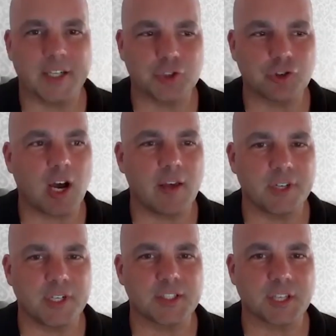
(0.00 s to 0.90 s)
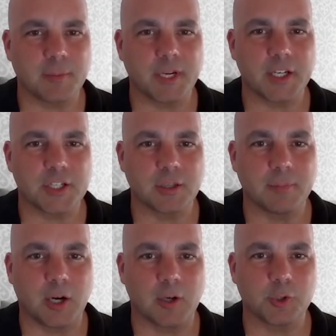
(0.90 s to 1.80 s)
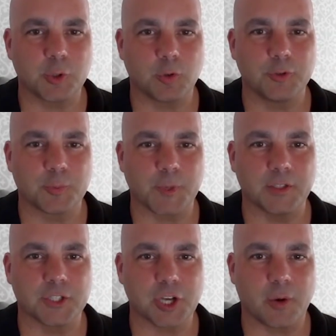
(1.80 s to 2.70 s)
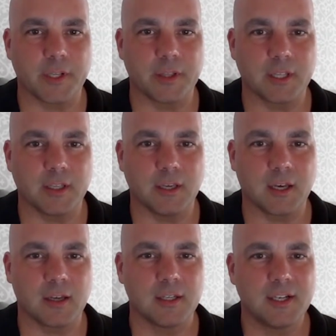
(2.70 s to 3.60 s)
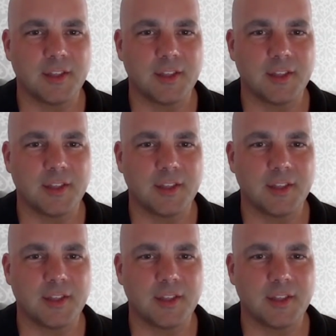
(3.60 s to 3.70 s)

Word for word: that drive and determination that Michael Jordan's been showing, the, uh,